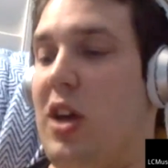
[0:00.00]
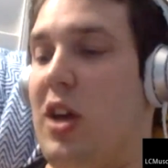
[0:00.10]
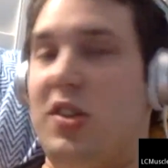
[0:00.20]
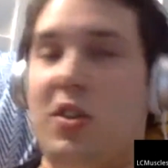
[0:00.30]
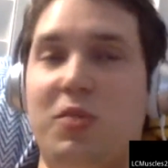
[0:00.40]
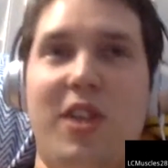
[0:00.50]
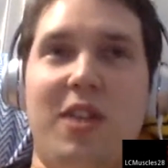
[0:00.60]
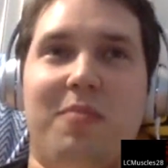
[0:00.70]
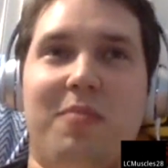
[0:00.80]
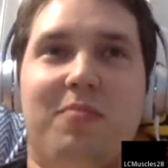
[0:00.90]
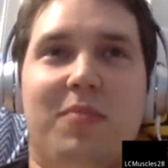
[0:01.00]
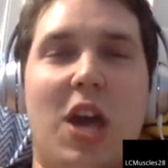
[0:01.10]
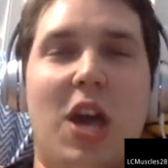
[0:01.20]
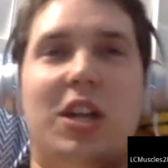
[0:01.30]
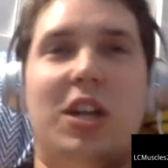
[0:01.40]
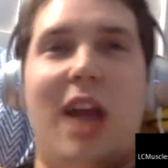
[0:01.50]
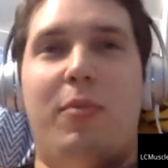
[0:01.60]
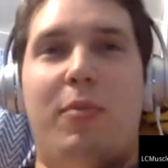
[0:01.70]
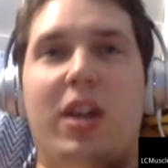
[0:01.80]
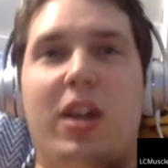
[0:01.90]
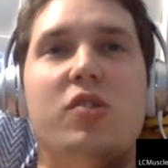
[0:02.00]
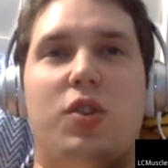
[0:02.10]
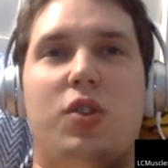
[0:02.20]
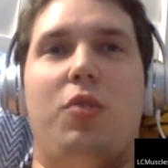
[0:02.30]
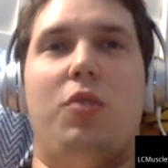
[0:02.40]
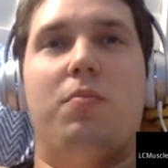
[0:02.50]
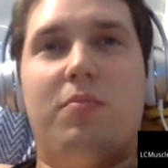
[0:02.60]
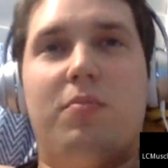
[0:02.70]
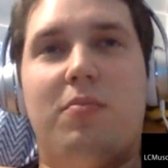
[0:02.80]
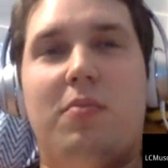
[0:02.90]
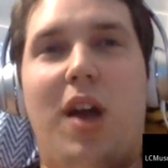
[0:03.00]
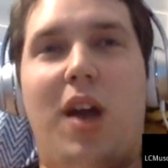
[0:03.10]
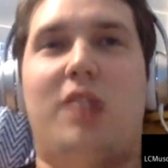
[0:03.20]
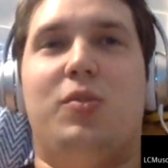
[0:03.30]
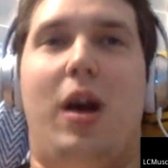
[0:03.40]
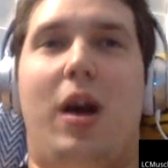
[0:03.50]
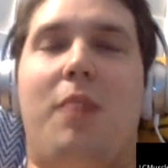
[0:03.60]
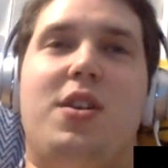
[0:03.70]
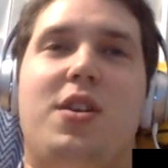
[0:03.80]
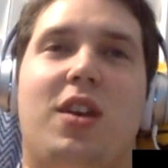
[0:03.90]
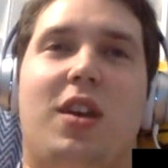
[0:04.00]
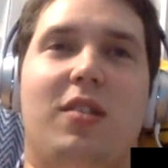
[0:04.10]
here's my thing. It could happen at any zoo. That's what I'm thinking.